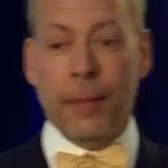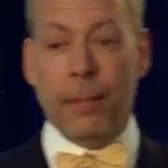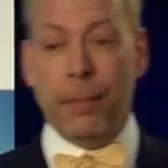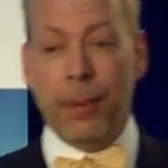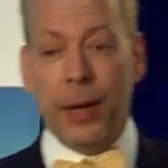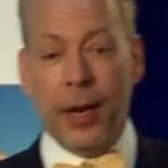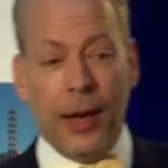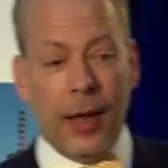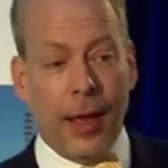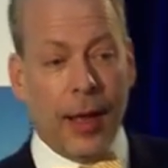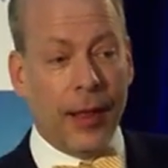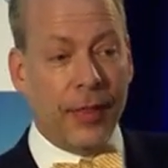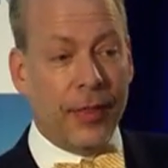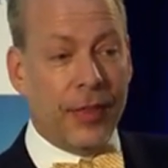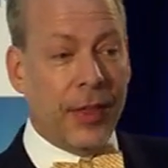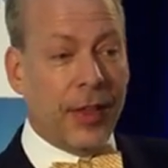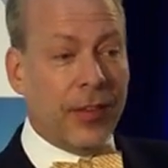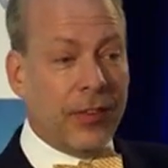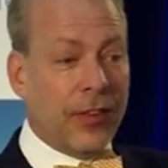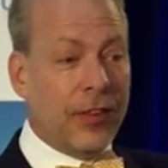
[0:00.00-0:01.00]
But
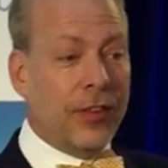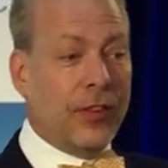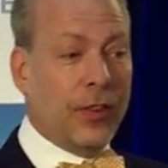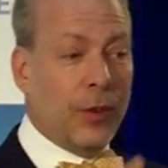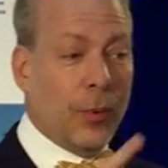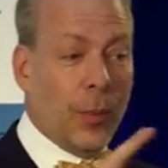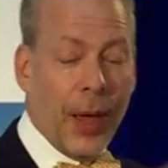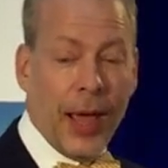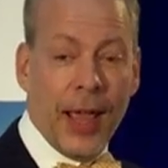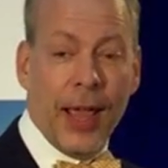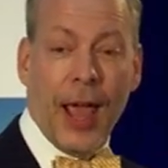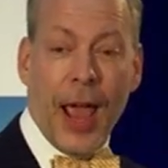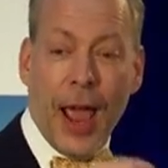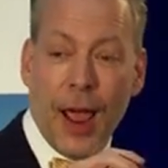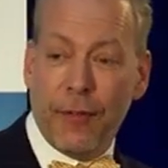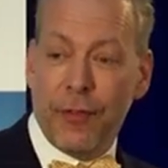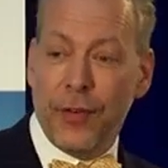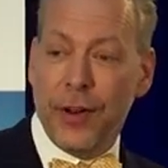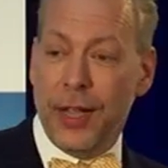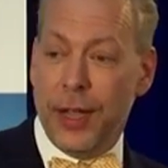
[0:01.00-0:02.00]
this is the way
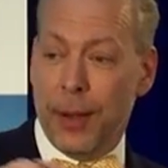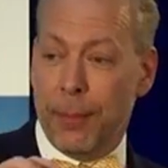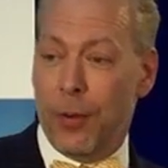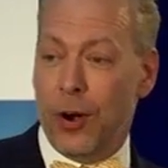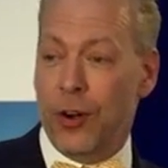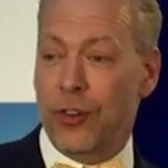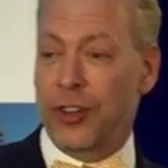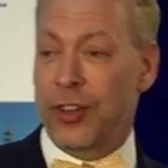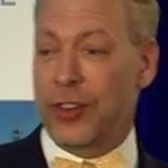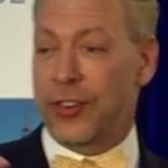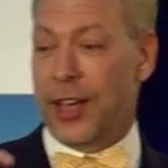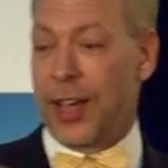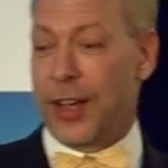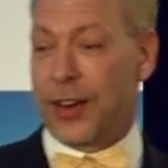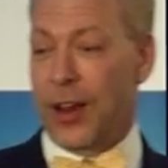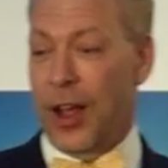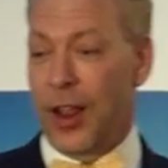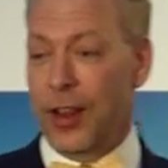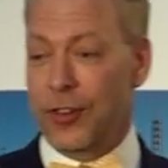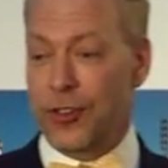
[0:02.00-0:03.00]
every emerging
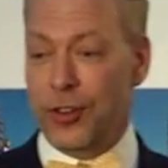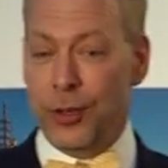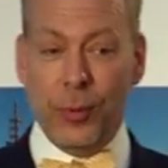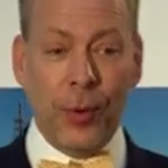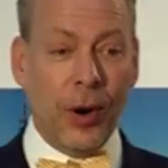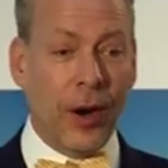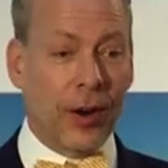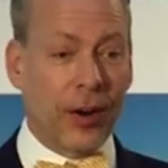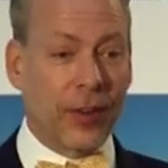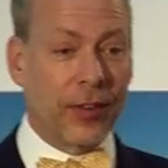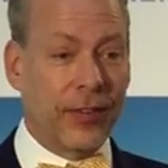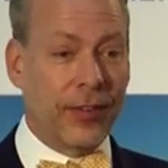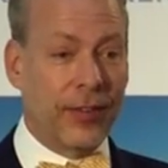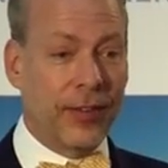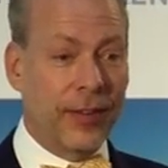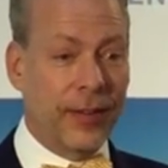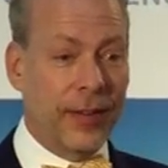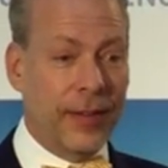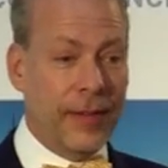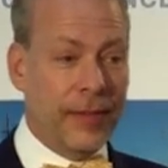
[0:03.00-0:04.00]
technology works.